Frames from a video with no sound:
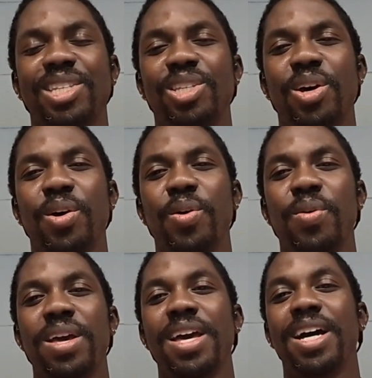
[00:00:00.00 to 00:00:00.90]

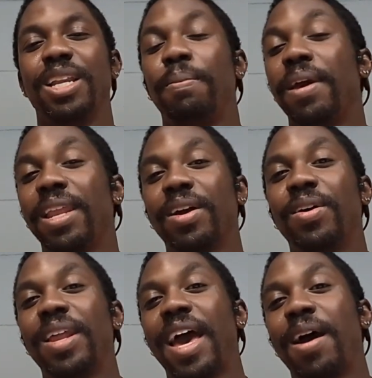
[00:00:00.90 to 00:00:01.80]
So depending
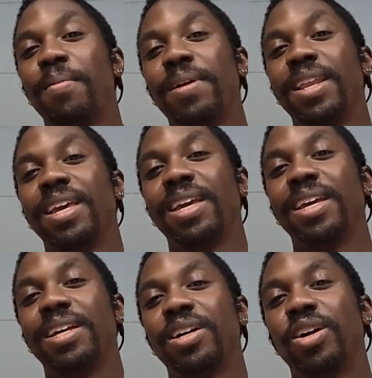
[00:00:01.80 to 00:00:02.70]
on how
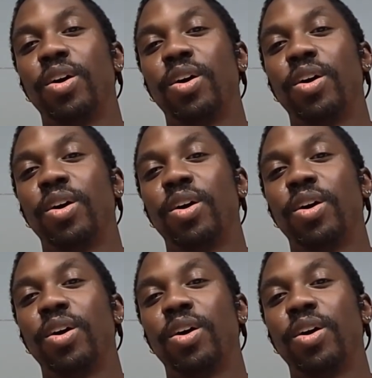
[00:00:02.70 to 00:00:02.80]
many,